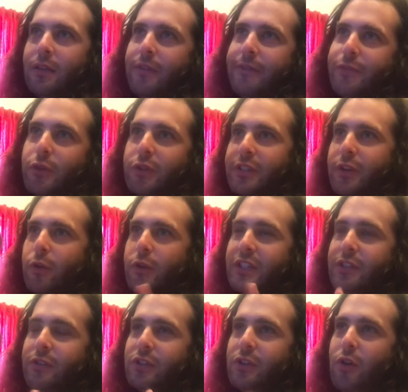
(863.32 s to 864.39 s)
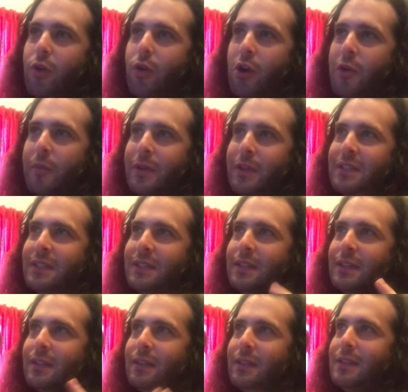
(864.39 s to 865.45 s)
The first chorus, there's no harmonies.
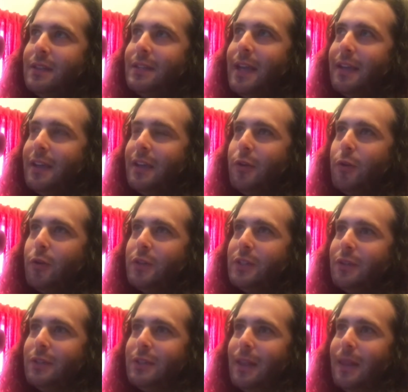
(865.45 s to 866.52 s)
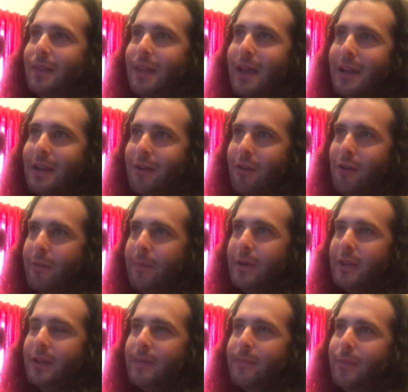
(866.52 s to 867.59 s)
The second chorus, there's a light
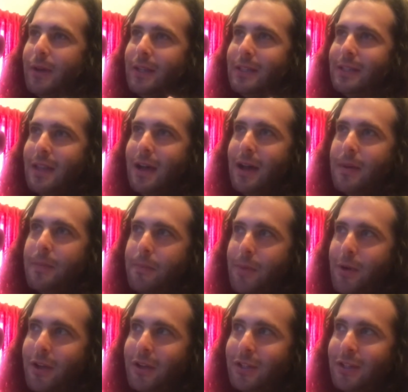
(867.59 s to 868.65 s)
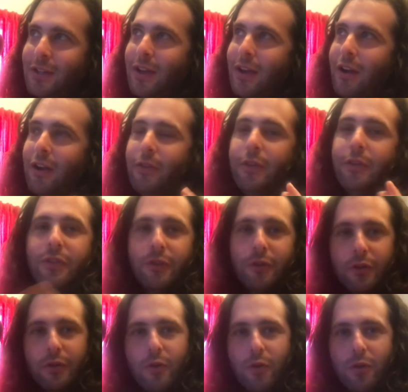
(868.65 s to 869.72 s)
harmony, but it's not much. And on the
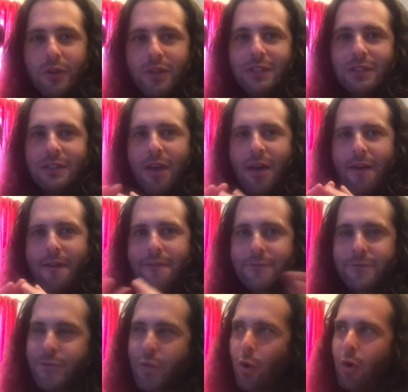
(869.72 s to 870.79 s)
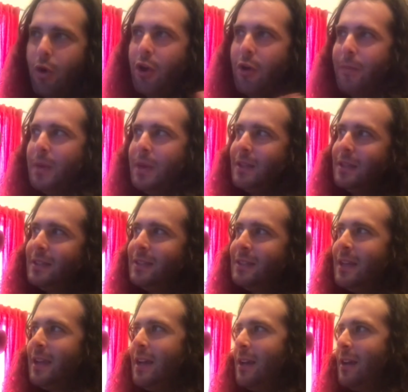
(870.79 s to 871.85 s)
third chorus, full harmonies.
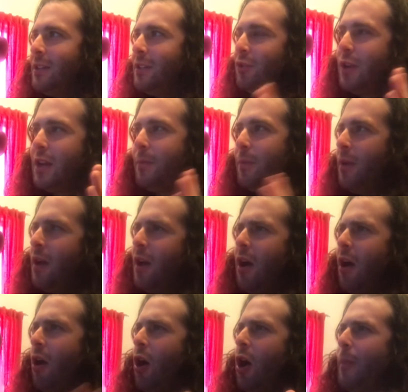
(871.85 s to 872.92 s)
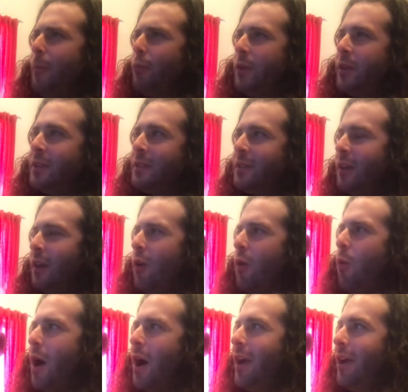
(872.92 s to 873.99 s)
Straight up operas,
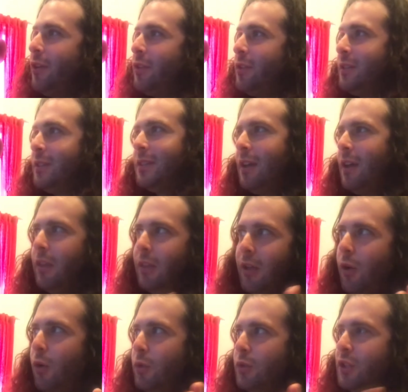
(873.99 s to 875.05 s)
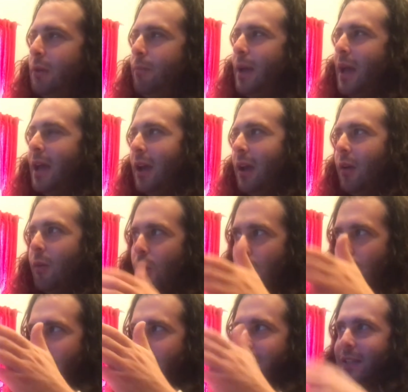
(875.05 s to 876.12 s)
choirs, the whole shebang. We're
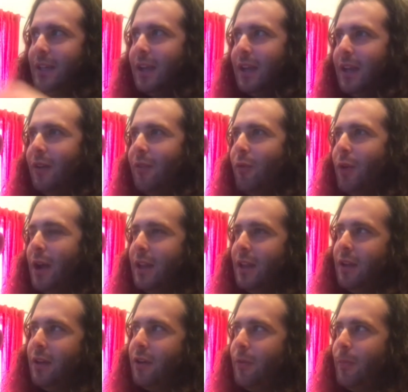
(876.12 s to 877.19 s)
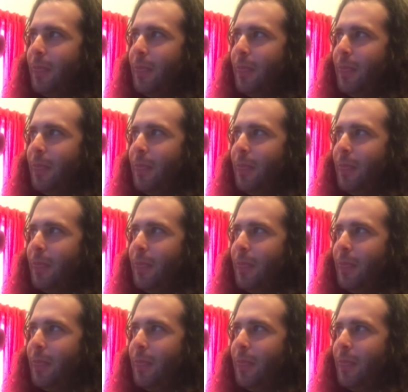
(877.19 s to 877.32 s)
all singing right here,